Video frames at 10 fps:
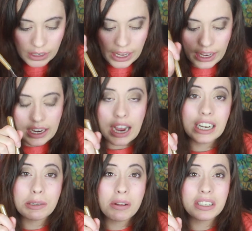That
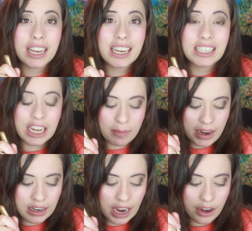kind of smells like
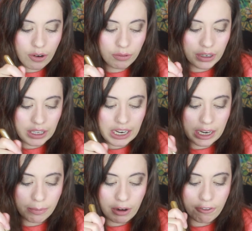cinnamon. I don't really
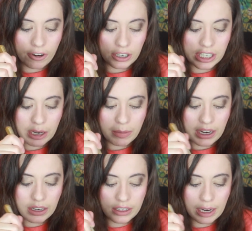prefer
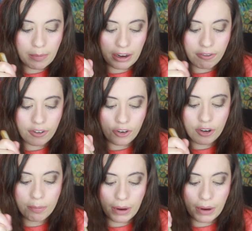cinnamon in my food,